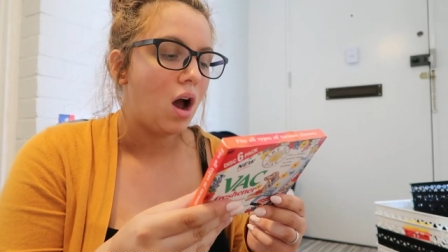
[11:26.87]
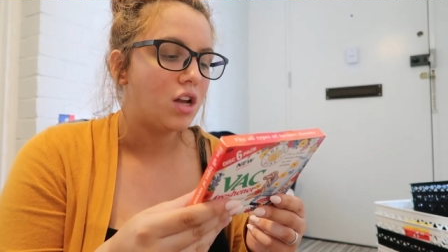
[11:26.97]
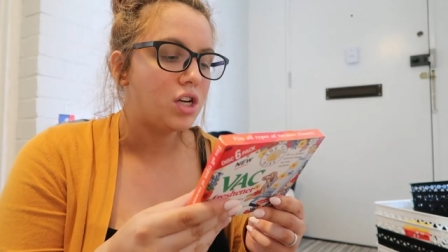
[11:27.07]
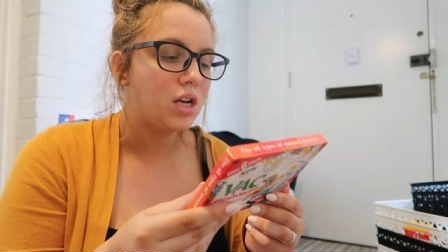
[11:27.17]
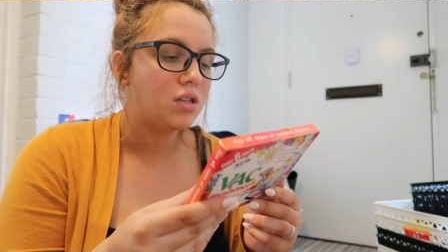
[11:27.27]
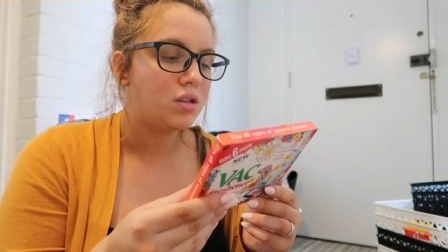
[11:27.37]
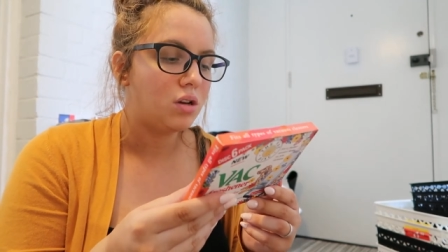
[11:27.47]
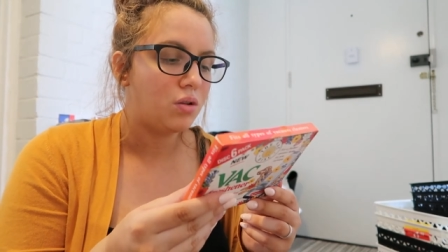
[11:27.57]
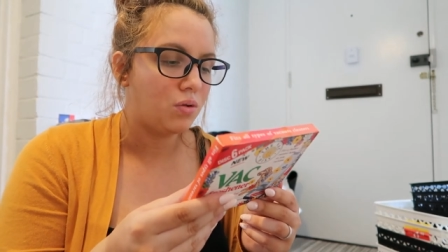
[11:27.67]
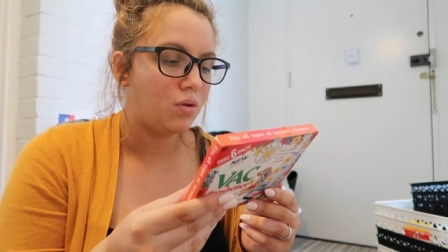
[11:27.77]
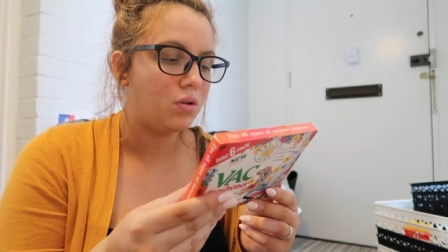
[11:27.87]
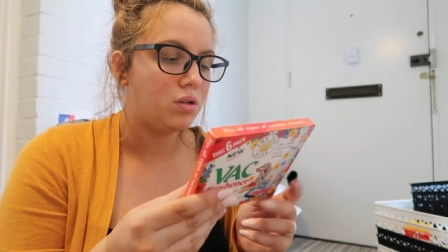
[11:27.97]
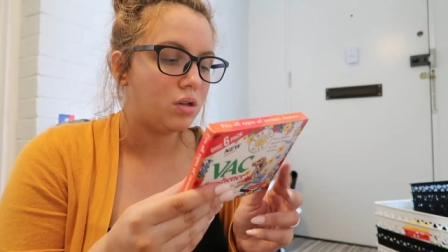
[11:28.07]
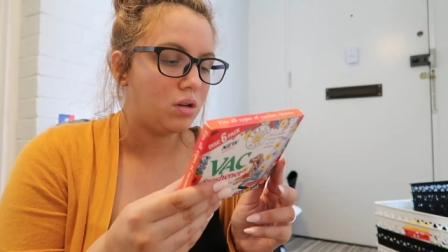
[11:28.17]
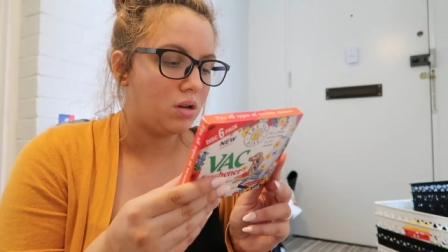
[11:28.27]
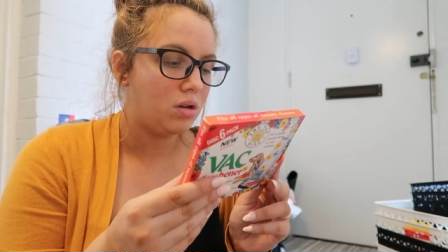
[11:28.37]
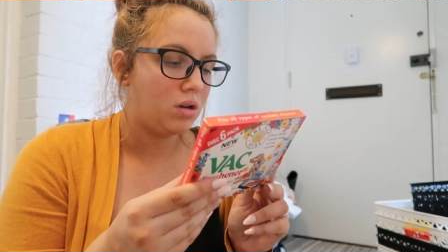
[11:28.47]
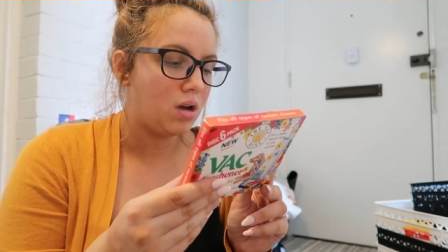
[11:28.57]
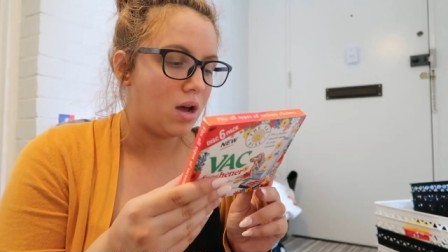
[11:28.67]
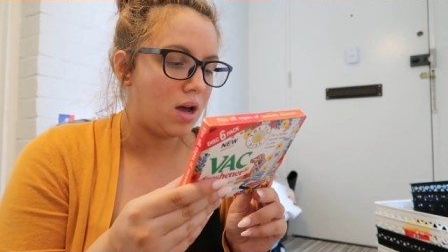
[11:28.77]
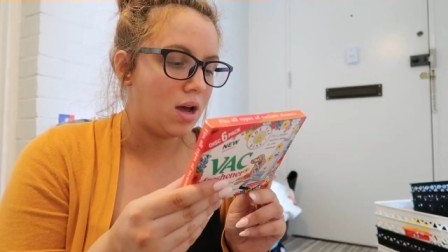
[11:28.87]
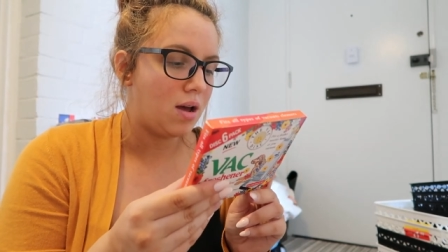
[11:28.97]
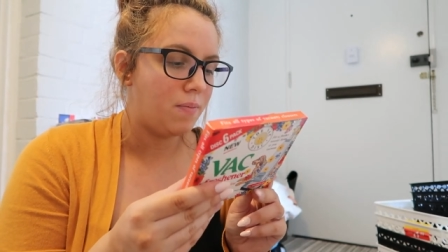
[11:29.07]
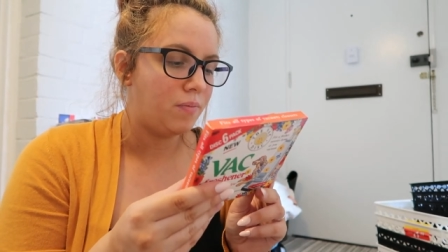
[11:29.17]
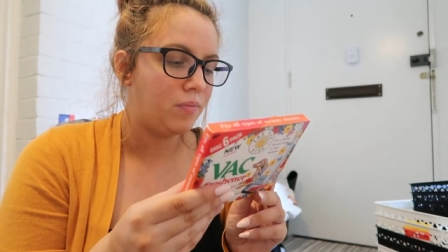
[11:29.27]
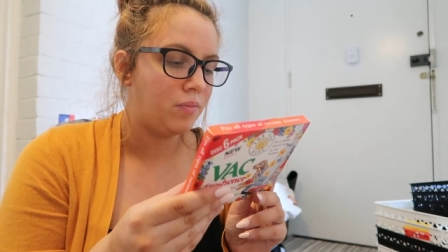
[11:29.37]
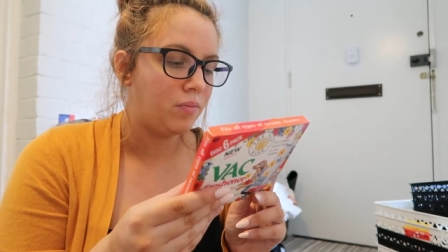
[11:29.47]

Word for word: I just thought um,